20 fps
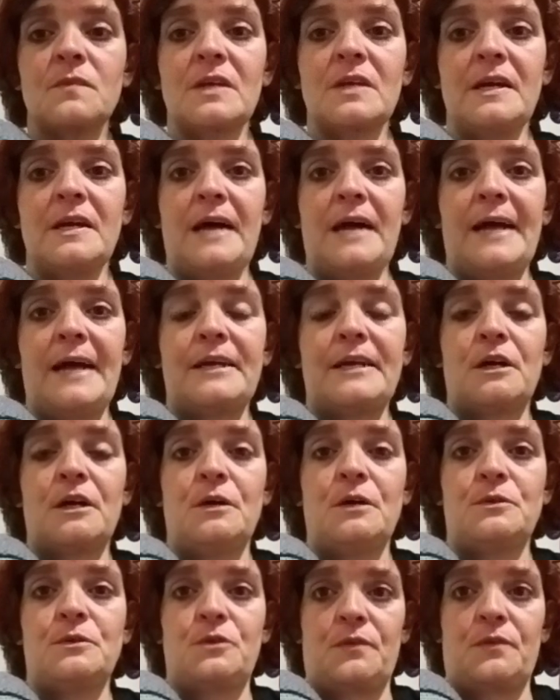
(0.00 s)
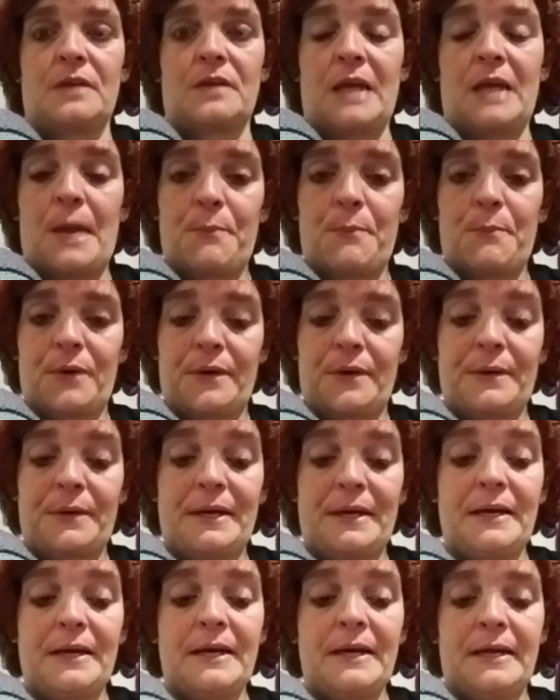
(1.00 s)
I go to the
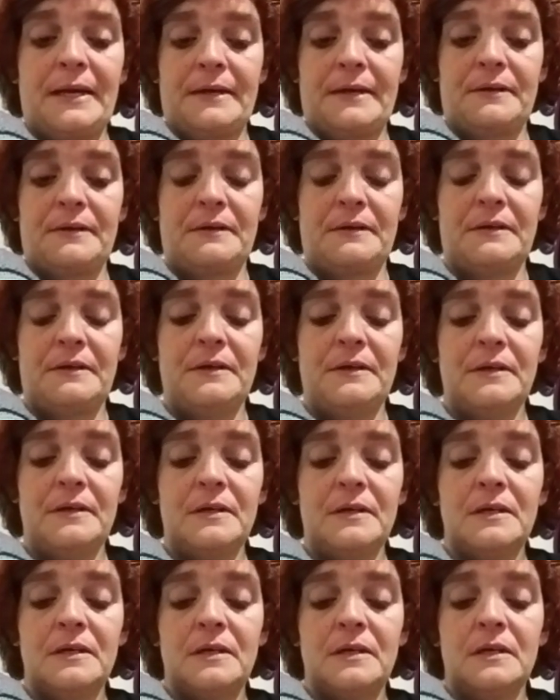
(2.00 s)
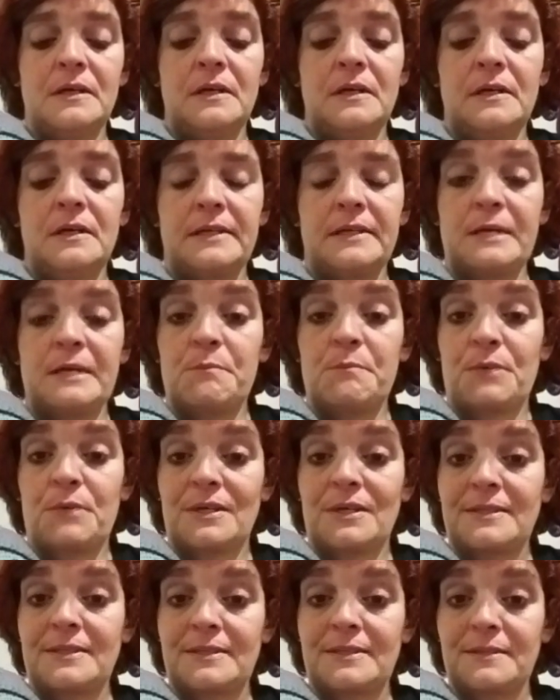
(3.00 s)
library and get
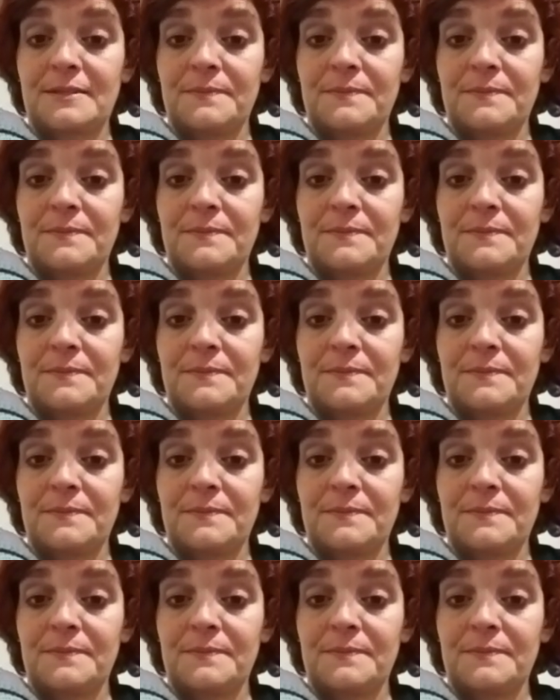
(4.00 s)
books.